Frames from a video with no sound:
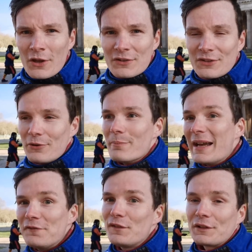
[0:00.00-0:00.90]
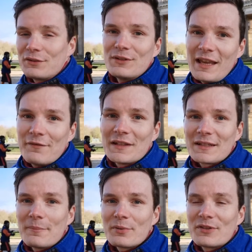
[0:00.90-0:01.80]
So you might feel too safe at
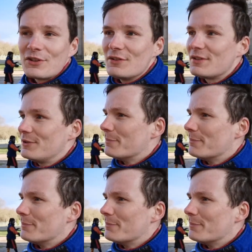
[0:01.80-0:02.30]
some positions.